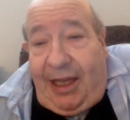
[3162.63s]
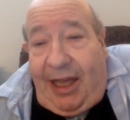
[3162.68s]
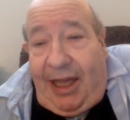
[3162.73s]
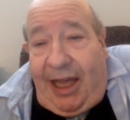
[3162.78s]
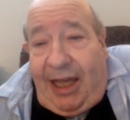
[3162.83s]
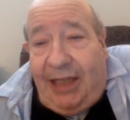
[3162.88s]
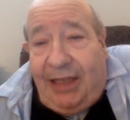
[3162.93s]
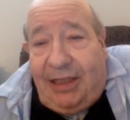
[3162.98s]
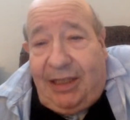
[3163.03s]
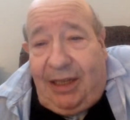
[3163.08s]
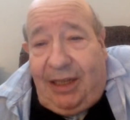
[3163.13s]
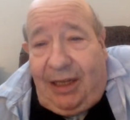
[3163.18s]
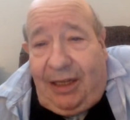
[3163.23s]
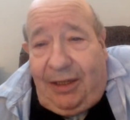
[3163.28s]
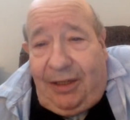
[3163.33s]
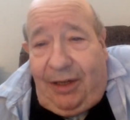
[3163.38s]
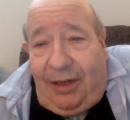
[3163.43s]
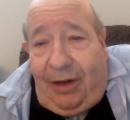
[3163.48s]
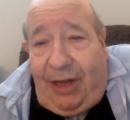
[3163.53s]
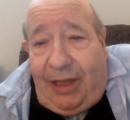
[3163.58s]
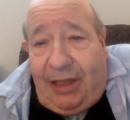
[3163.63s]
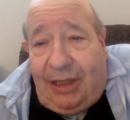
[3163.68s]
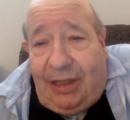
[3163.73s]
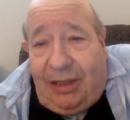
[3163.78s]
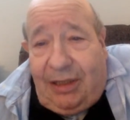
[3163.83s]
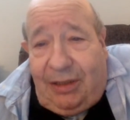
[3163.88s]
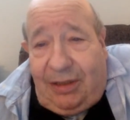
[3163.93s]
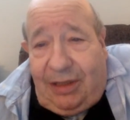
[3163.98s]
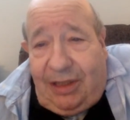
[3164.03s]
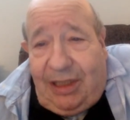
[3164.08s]
has
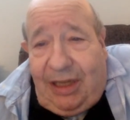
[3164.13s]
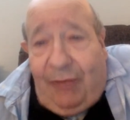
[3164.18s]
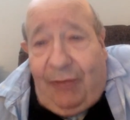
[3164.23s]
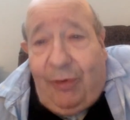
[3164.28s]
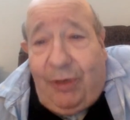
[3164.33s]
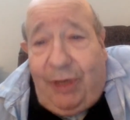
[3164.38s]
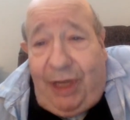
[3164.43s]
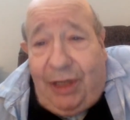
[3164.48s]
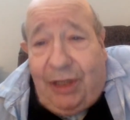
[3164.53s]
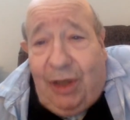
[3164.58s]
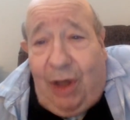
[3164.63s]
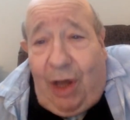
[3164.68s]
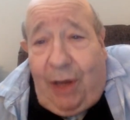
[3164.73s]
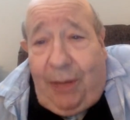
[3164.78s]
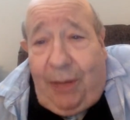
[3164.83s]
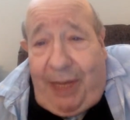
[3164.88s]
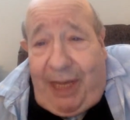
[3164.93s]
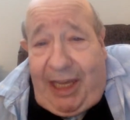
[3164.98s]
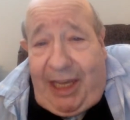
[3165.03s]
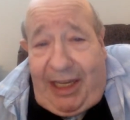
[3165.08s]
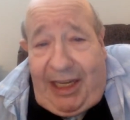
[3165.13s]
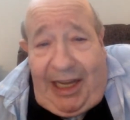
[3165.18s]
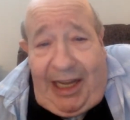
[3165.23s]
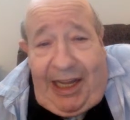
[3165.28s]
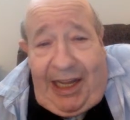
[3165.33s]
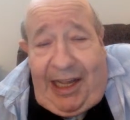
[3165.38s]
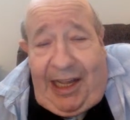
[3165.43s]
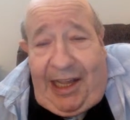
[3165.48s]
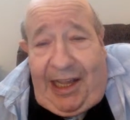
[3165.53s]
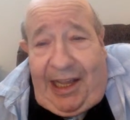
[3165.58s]
several years on me,
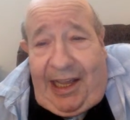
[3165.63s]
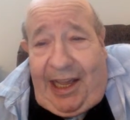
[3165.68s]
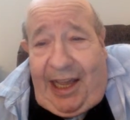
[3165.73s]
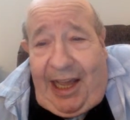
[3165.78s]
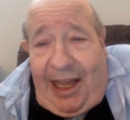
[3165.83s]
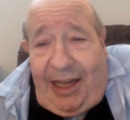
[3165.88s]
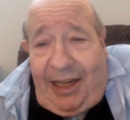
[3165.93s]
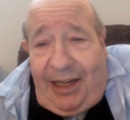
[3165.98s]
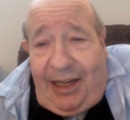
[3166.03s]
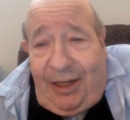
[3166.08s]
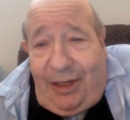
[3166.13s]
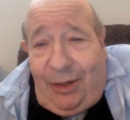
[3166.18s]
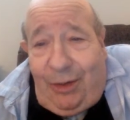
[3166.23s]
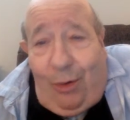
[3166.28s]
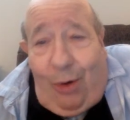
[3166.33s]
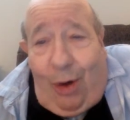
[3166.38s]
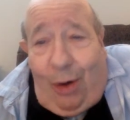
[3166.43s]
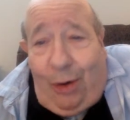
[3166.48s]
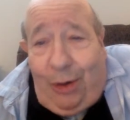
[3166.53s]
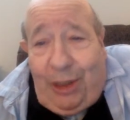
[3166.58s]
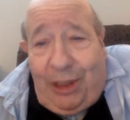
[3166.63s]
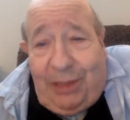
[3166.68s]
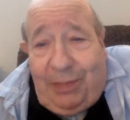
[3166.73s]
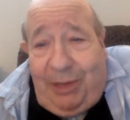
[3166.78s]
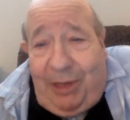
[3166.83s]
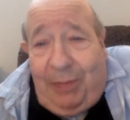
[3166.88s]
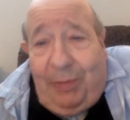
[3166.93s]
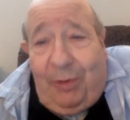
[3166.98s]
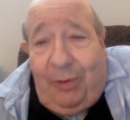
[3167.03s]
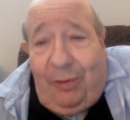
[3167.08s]
and knew all these
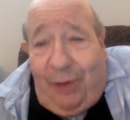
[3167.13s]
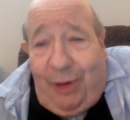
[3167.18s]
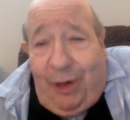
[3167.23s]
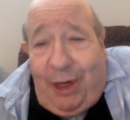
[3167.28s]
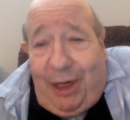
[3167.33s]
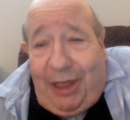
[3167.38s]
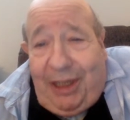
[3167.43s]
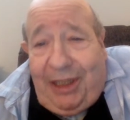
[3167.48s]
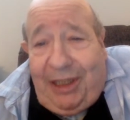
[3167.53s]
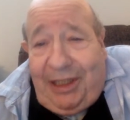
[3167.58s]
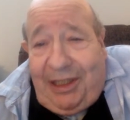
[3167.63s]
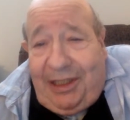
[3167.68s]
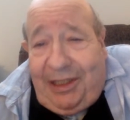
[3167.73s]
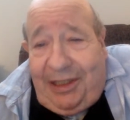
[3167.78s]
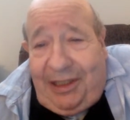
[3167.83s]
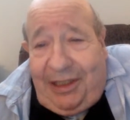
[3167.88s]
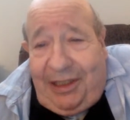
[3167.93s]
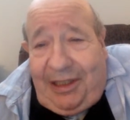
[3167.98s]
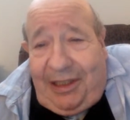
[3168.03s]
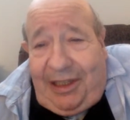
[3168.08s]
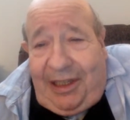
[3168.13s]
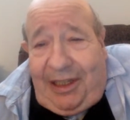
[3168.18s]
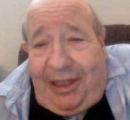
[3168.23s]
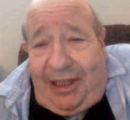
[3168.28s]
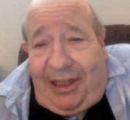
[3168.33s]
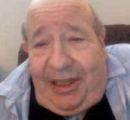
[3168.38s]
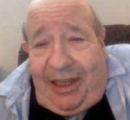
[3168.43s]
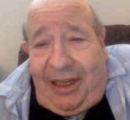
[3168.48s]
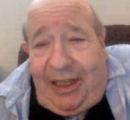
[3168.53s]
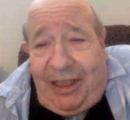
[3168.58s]
people very
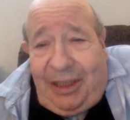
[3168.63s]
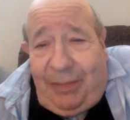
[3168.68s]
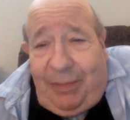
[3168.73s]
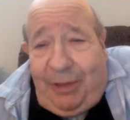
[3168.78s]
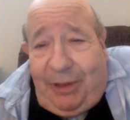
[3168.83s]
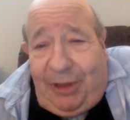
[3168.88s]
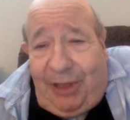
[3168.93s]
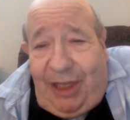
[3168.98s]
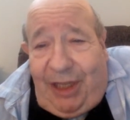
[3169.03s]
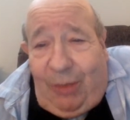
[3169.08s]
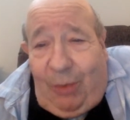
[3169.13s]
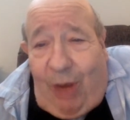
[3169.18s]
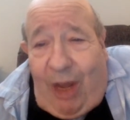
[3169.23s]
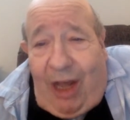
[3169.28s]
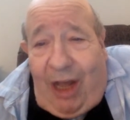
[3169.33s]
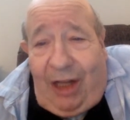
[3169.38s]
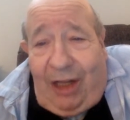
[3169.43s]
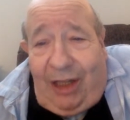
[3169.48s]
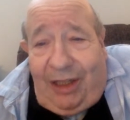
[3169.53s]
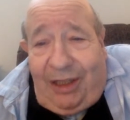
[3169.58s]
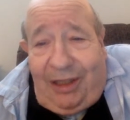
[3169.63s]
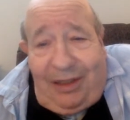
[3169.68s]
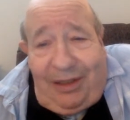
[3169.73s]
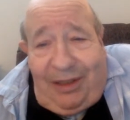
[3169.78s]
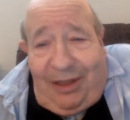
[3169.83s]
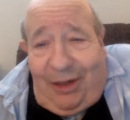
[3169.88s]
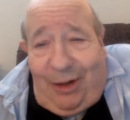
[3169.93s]
intimately and well. And,